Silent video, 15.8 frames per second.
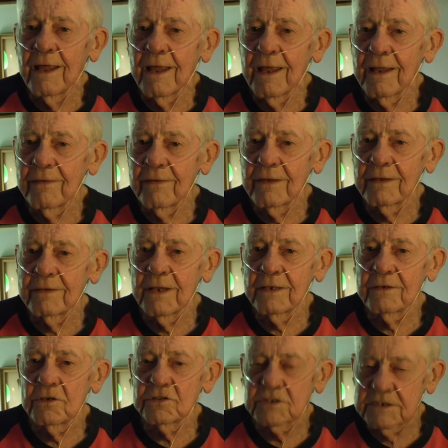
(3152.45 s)
and then,
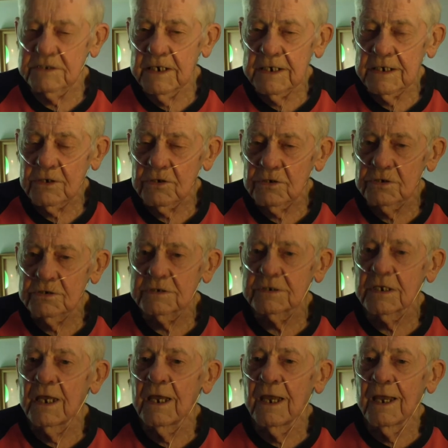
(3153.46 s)
then Sneakers,
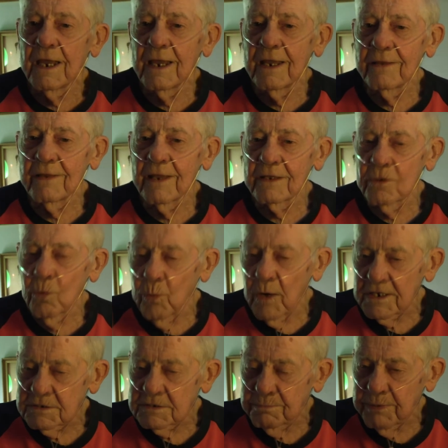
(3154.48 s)
and then the
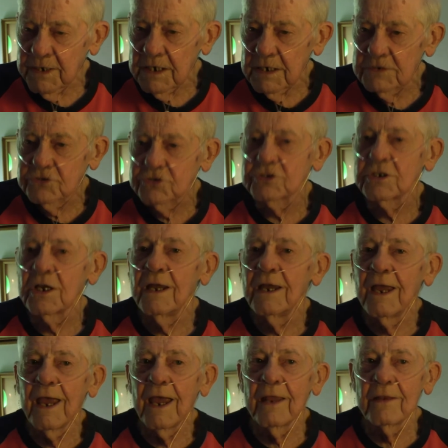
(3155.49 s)
West Beach,
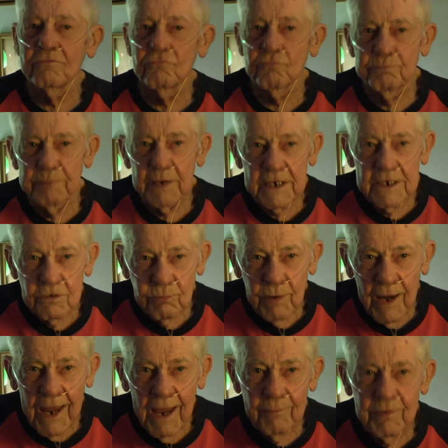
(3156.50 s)
and Peter
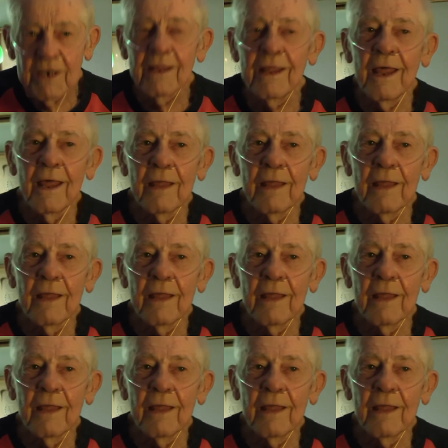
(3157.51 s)
Rabbit.